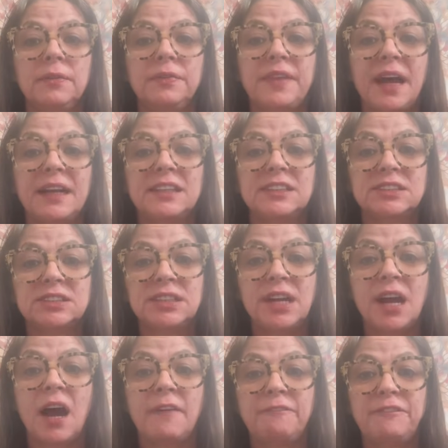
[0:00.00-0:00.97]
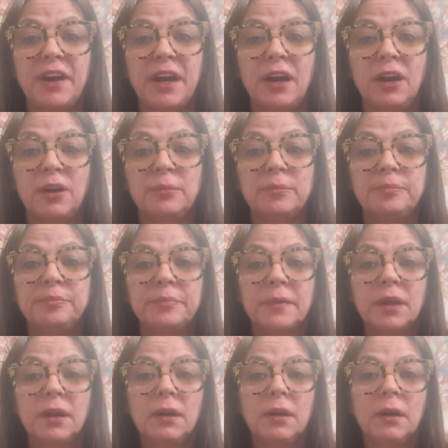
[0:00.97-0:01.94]
That is not fair.
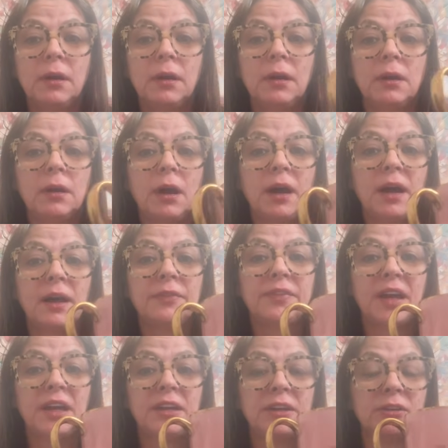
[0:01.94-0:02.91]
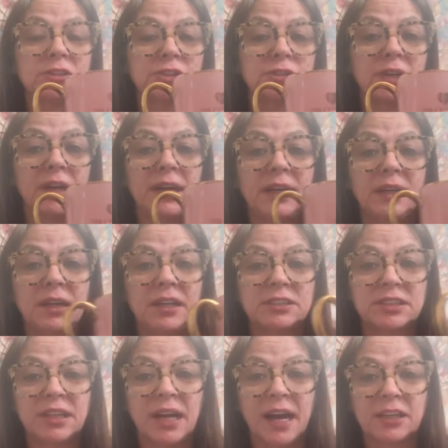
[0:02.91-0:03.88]
Thank you, Stray.
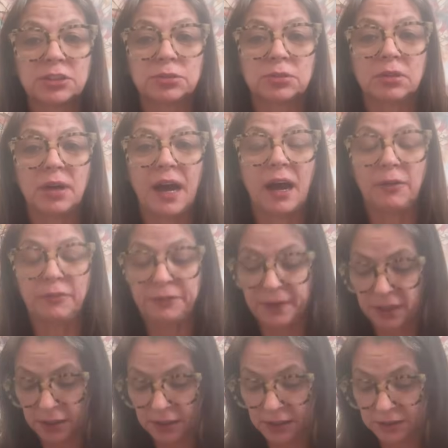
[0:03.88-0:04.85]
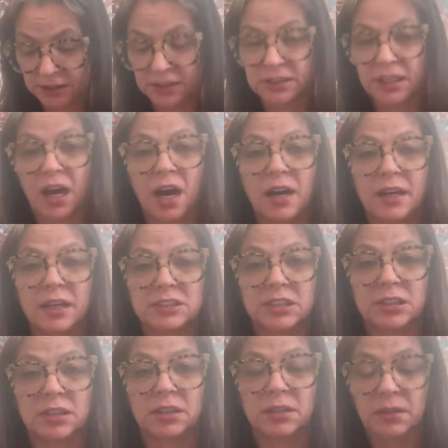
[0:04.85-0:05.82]
It's an actual outfit. It's a top.
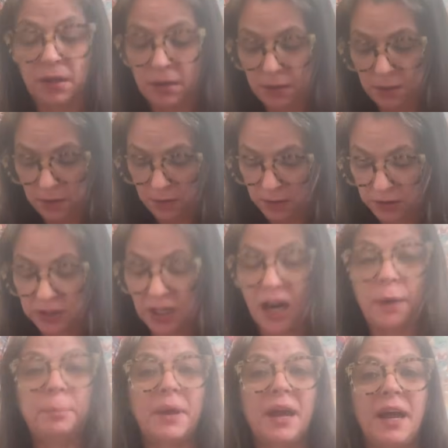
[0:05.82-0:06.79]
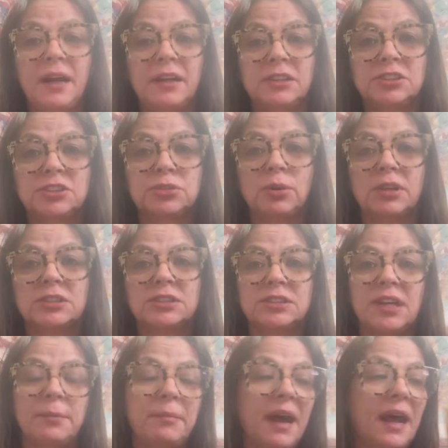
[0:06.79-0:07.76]
It's a top and a shorts
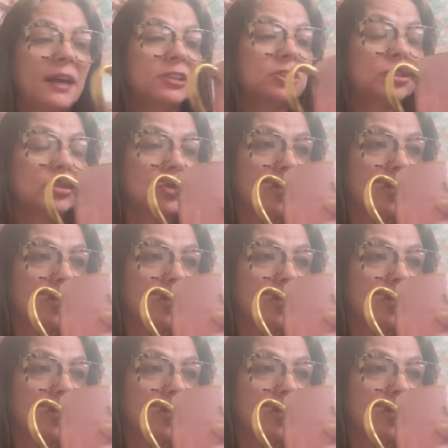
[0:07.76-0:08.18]
that match.